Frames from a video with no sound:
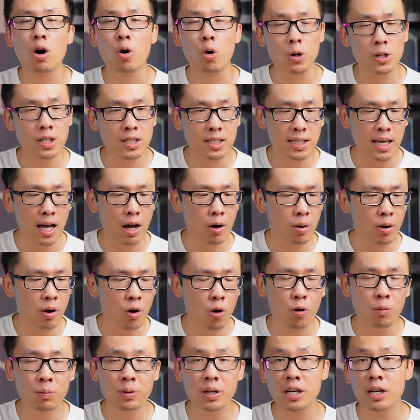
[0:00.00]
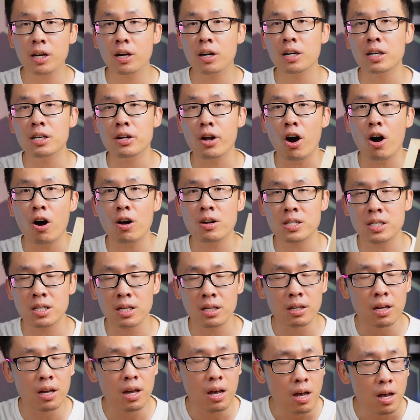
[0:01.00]
or sell a home here in
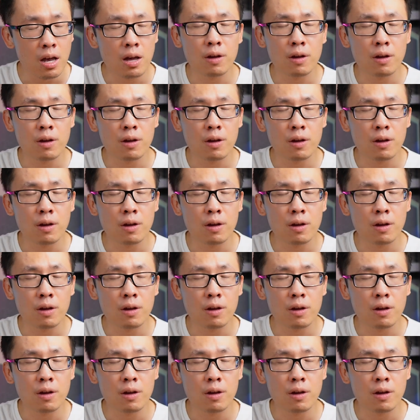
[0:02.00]
Austin,